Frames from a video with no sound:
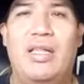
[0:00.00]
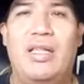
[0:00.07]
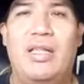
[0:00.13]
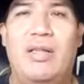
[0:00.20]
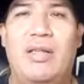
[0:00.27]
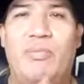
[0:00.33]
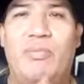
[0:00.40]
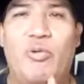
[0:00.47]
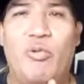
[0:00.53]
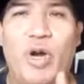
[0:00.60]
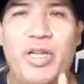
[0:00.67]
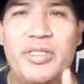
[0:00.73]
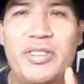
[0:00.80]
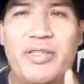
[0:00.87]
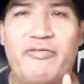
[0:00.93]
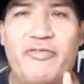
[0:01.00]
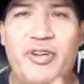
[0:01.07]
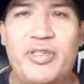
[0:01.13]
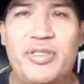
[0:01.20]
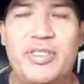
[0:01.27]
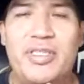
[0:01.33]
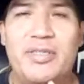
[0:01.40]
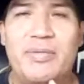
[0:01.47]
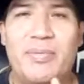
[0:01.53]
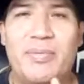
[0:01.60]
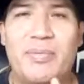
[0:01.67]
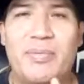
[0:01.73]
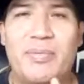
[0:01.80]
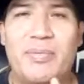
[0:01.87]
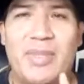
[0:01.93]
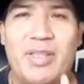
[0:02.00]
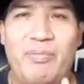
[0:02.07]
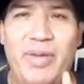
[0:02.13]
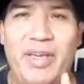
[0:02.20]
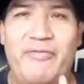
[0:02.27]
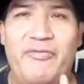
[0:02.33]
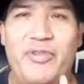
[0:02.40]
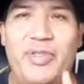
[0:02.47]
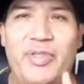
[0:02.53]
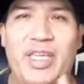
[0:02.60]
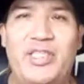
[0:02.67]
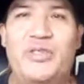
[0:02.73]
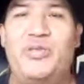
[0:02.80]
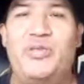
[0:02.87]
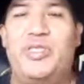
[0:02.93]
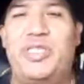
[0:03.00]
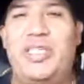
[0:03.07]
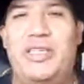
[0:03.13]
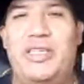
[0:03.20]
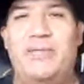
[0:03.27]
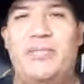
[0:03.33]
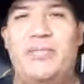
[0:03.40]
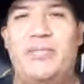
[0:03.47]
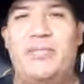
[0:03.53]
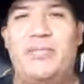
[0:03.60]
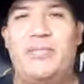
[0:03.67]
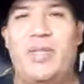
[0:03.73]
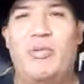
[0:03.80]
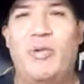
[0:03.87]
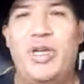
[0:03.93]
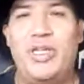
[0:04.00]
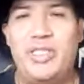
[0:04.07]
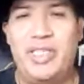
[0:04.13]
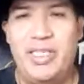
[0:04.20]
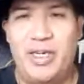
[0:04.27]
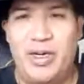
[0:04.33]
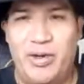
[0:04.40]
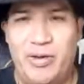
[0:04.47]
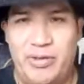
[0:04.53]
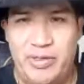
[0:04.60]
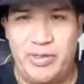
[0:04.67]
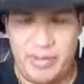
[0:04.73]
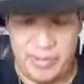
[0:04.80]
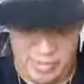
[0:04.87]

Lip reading: but what is the first Bigfoot that you see? What is he called?